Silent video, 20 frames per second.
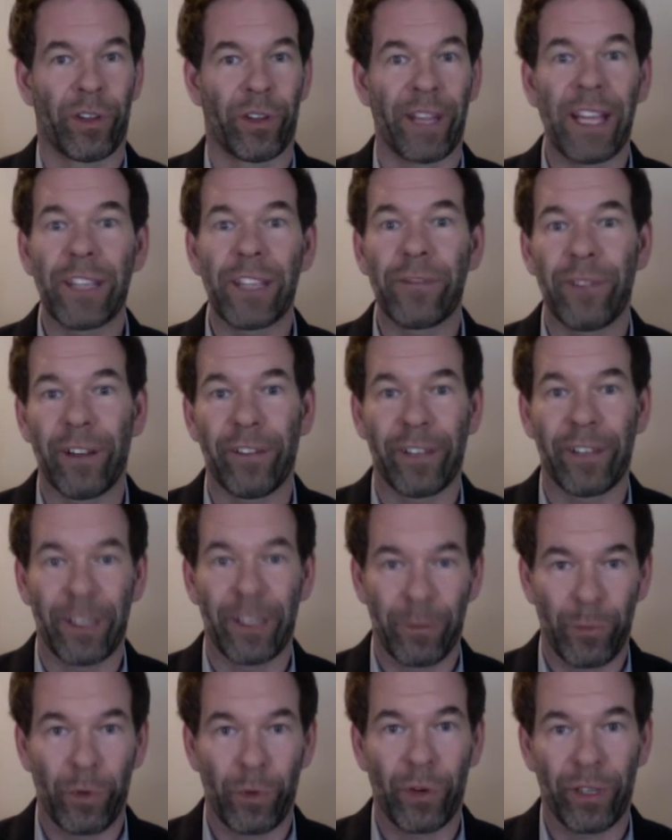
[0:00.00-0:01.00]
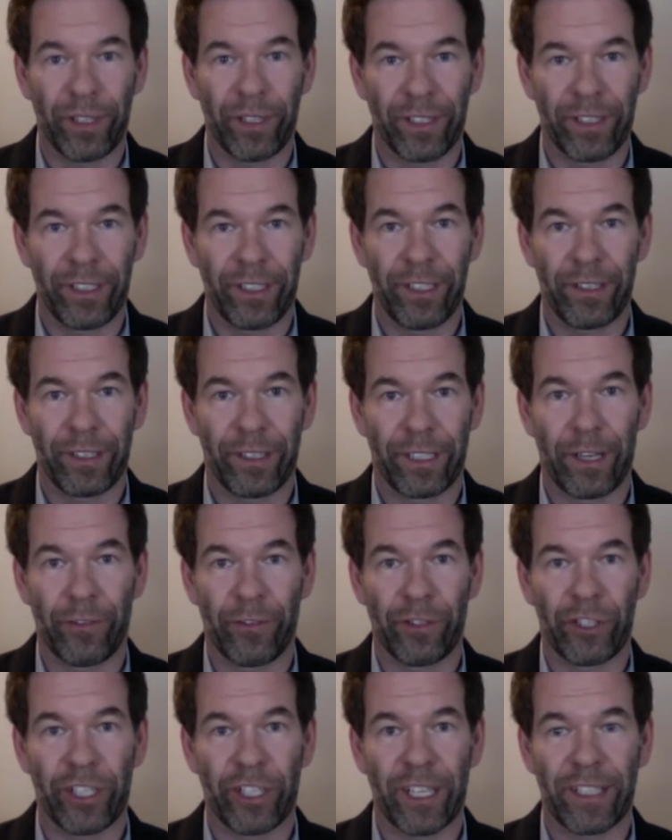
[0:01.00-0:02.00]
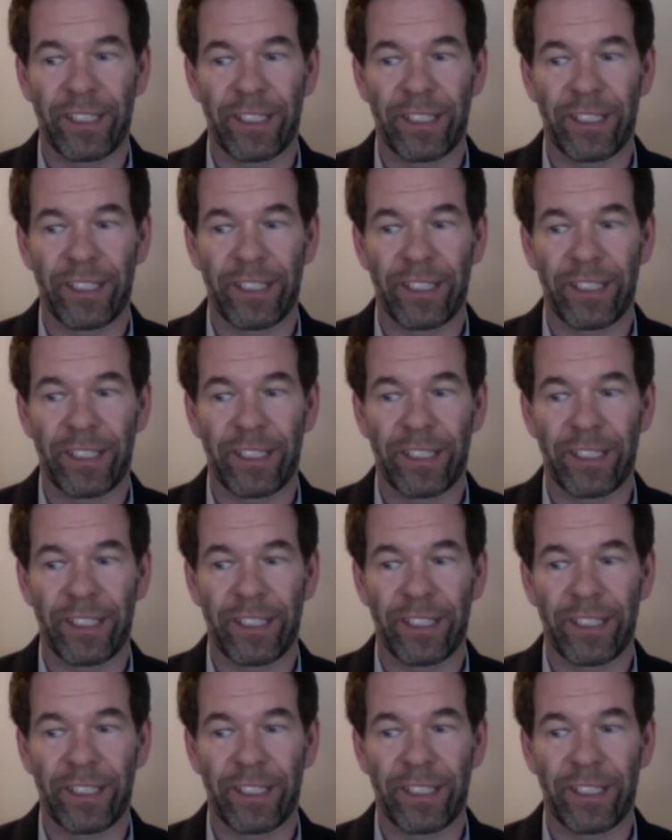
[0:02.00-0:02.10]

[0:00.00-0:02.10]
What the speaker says: That's very important too, to go and check